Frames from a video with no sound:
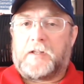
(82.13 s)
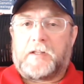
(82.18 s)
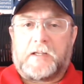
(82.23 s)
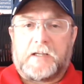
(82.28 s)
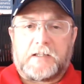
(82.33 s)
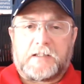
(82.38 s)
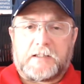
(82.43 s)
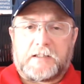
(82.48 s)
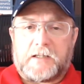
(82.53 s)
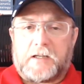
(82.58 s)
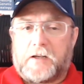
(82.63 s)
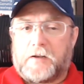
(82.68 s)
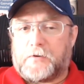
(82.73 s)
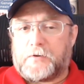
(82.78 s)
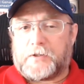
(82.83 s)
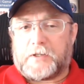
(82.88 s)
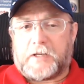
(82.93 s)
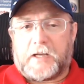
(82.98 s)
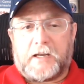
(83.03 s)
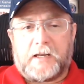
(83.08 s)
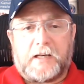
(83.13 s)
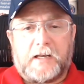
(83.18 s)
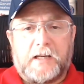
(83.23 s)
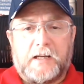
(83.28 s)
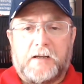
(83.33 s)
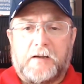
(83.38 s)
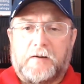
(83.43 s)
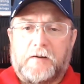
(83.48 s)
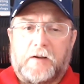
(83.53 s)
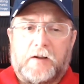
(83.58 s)
This is an
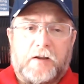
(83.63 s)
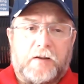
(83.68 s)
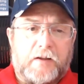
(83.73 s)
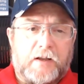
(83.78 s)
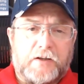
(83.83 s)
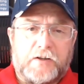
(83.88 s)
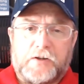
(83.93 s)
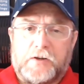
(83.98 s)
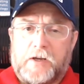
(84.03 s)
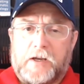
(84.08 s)
understanding that